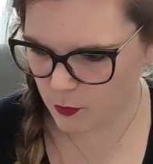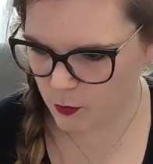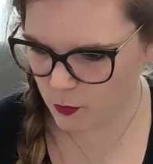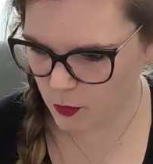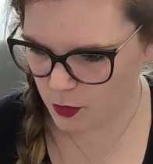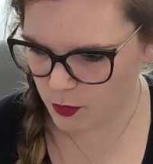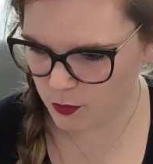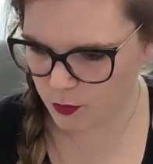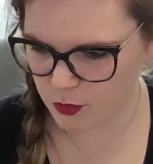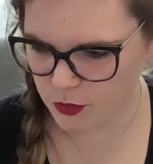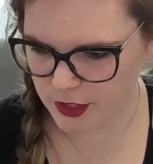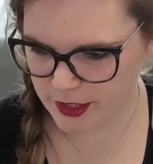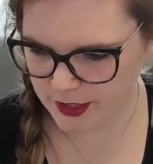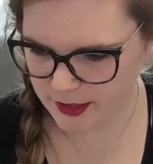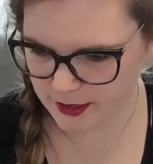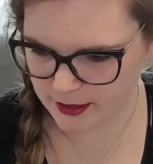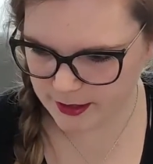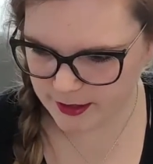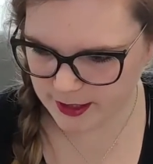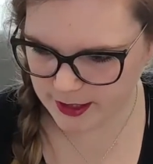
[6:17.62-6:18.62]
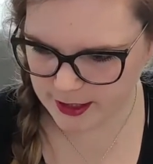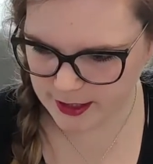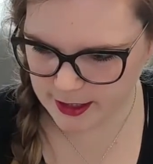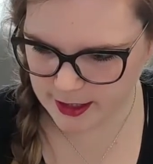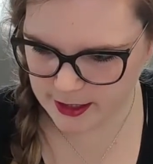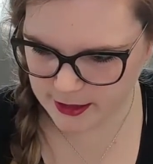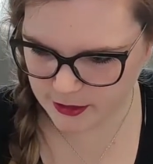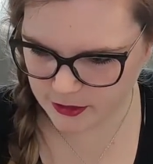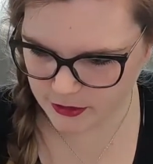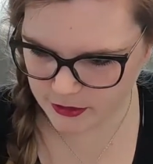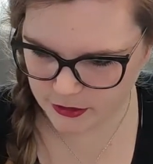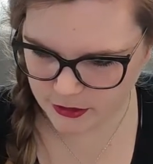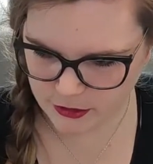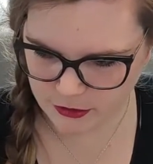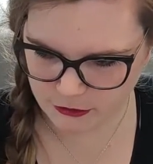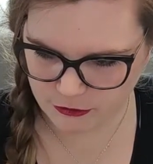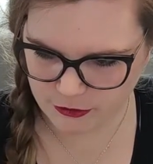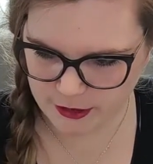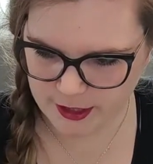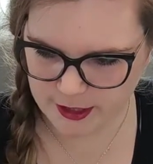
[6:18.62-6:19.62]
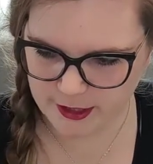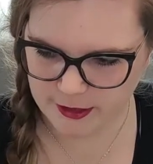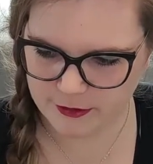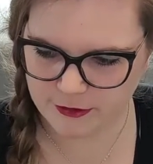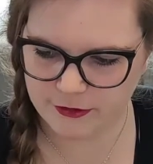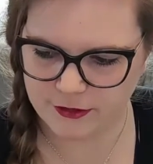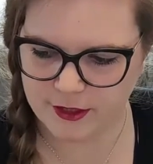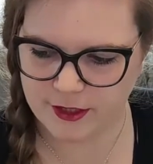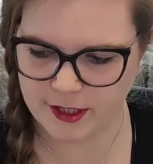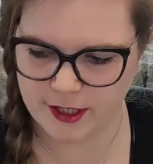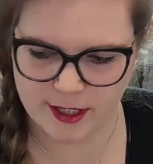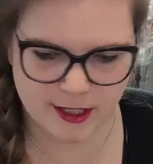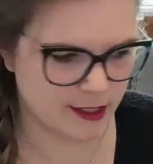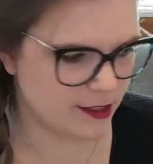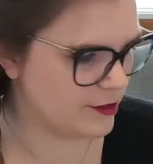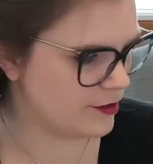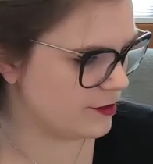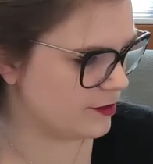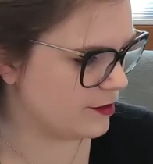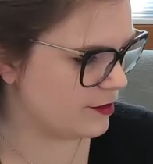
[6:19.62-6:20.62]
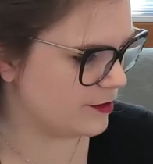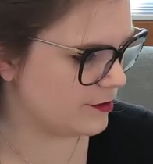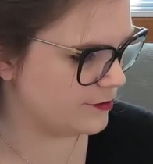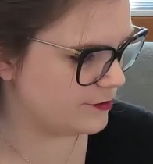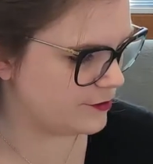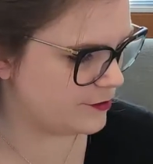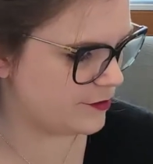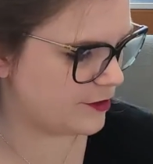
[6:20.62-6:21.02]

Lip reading: one print that I got on three different kind of